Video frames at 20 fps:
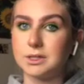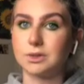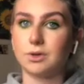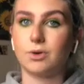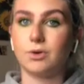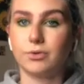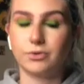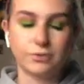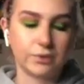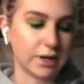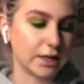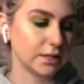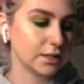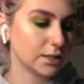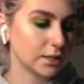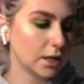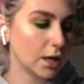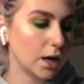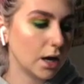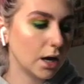the whole face.
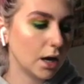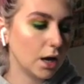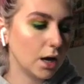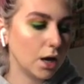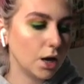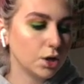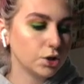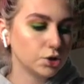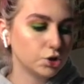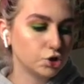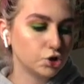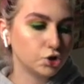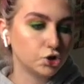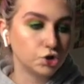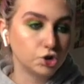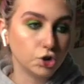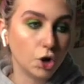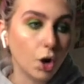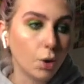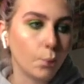
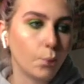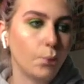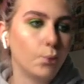So